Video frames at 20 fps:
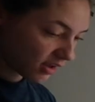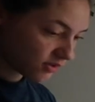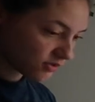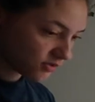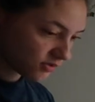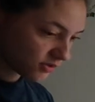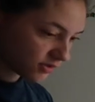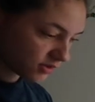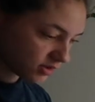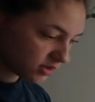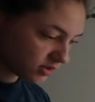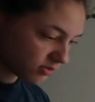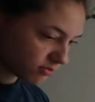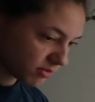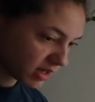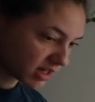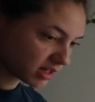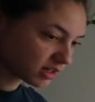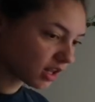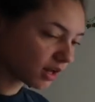I've
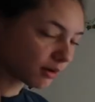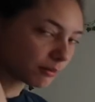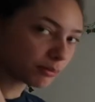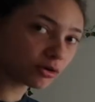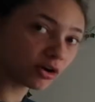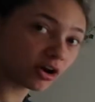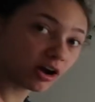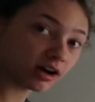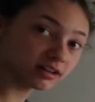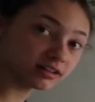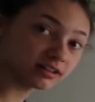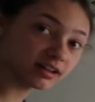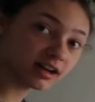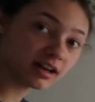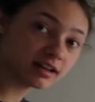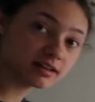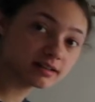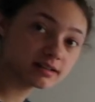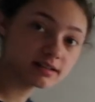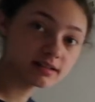made a lot of
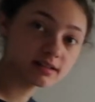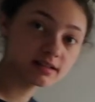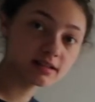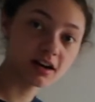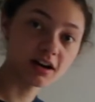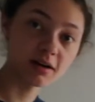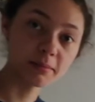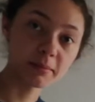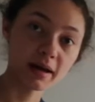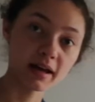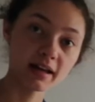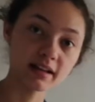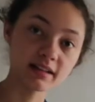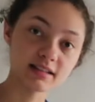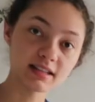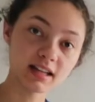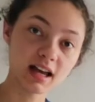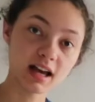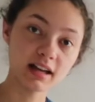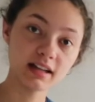progress on my
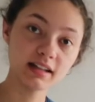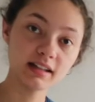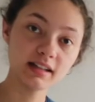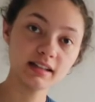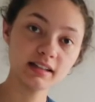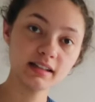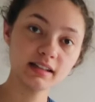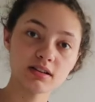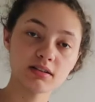anxiety.